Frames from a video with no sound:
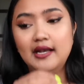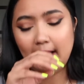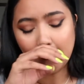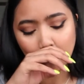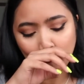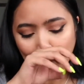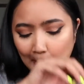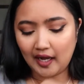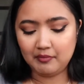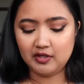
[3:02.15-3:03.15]
Now,
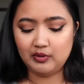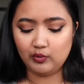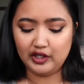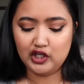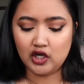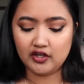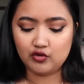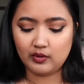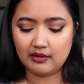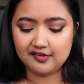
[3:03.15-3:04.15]
I'm gonna be really
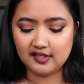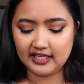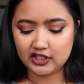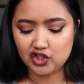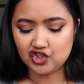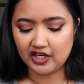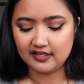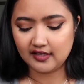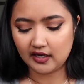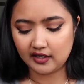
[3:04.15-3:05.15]
honest, when I was selecting
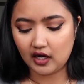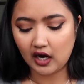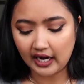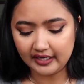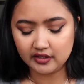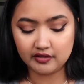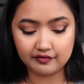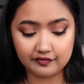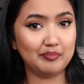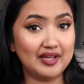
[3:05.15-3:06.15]
shades, I kind
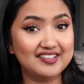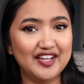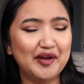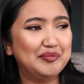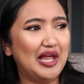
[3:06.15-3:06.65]
of messed up.